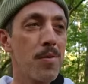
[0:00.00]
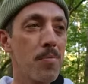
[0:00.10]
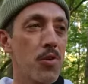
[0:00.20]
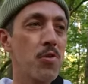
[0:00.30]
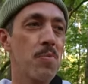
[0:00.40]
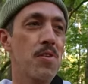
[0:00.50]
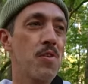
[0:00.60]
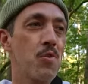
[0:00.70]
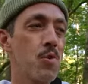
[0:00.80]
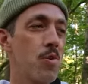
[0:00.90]
mushrooms
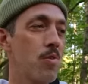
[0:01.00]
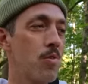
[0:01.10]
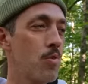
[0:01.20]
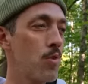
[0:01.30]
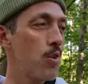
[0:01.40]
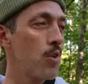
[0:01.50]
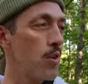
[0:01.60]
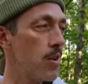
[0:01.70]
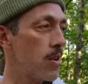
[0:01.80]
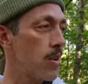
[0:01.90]
that do you
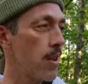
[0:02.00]
good,